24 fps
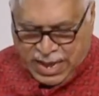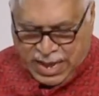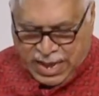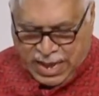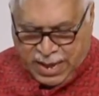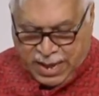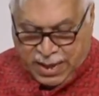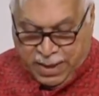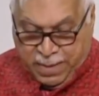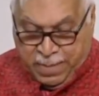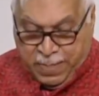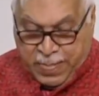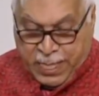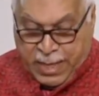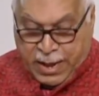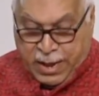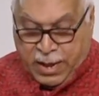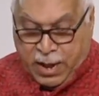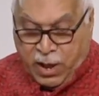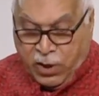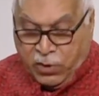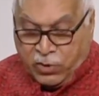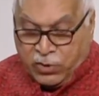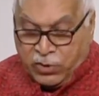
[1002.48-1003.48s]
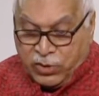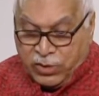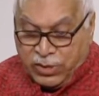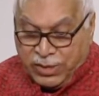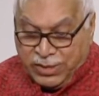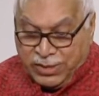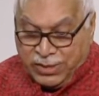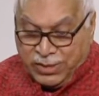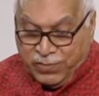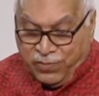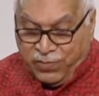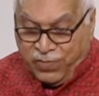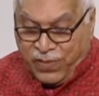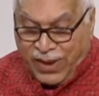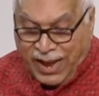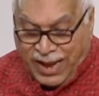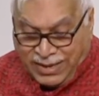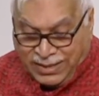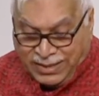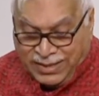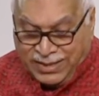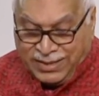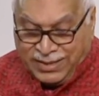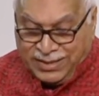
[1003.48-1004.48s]
Uh, now, the
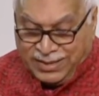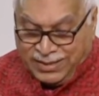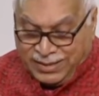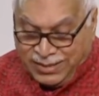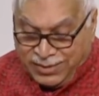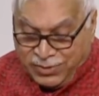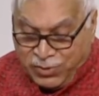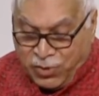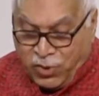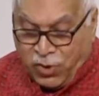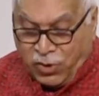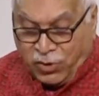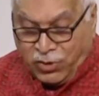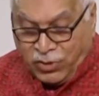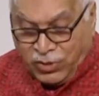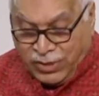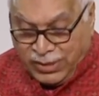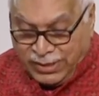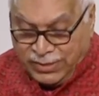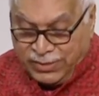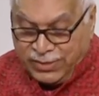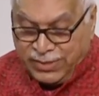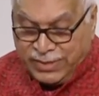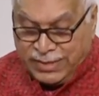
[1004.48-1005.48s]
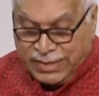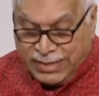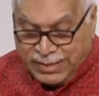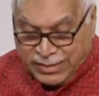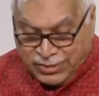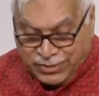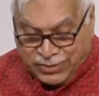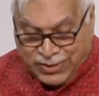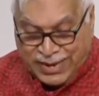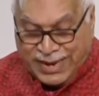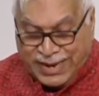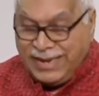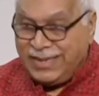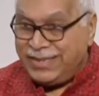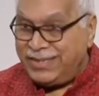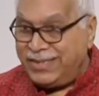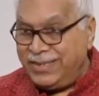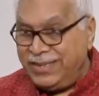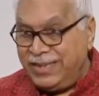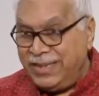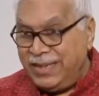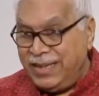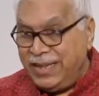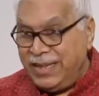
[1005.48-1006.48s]
fact that the northeastern
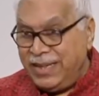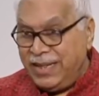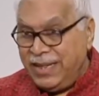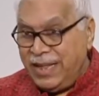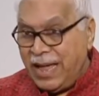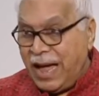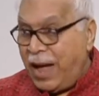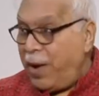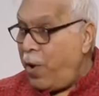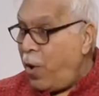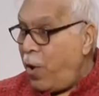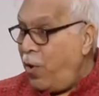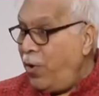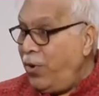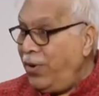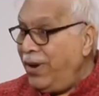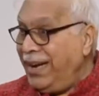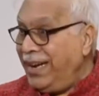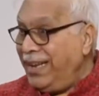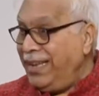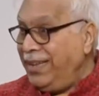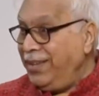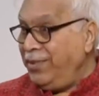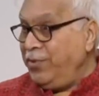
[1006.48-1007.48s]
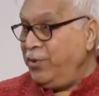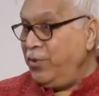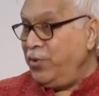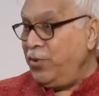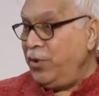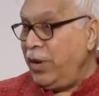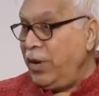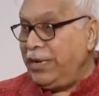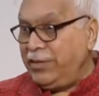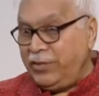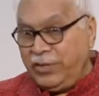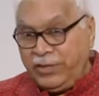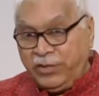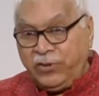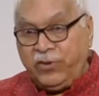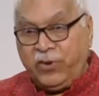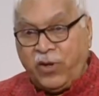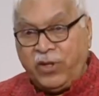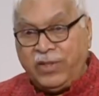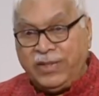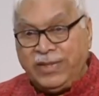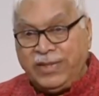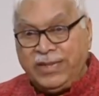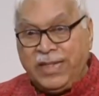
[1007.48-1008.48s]
states already, you know, exit
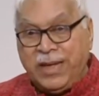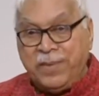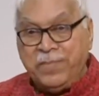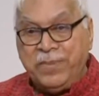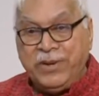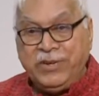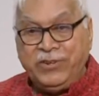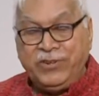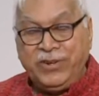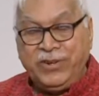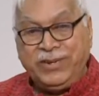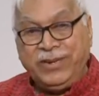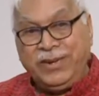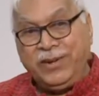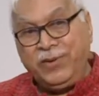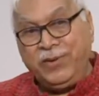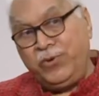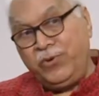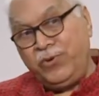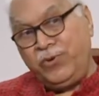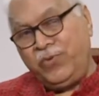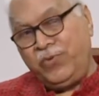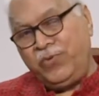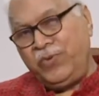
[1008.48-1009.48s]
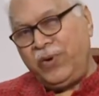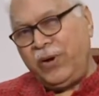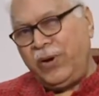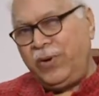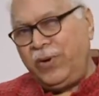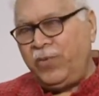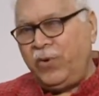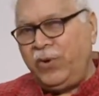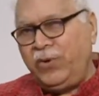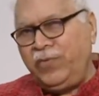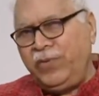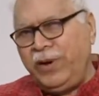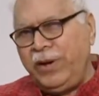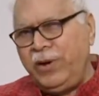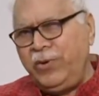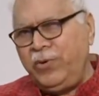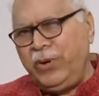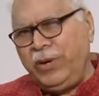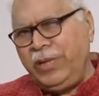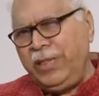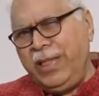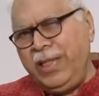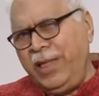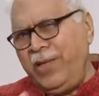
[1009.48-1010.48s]
clause, as I mentioned, you know, uh, what we'll
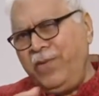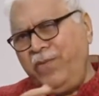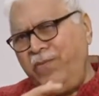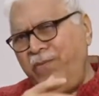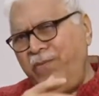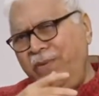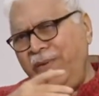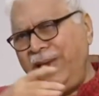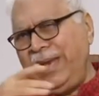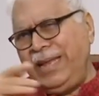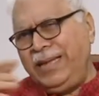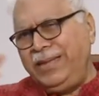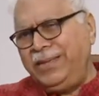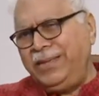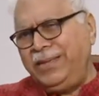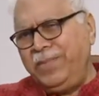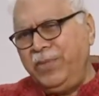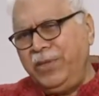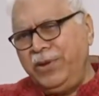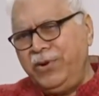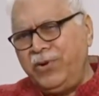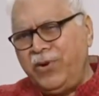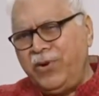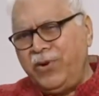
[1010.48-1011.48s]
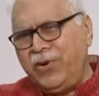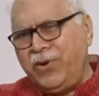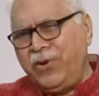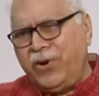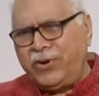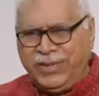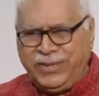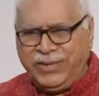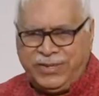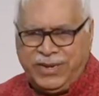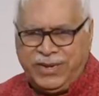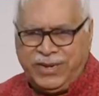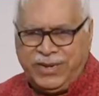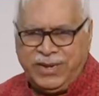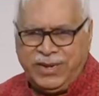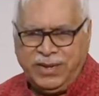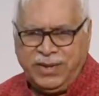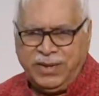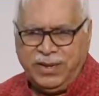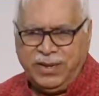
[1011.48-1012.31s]
do is we will exempt the northeast.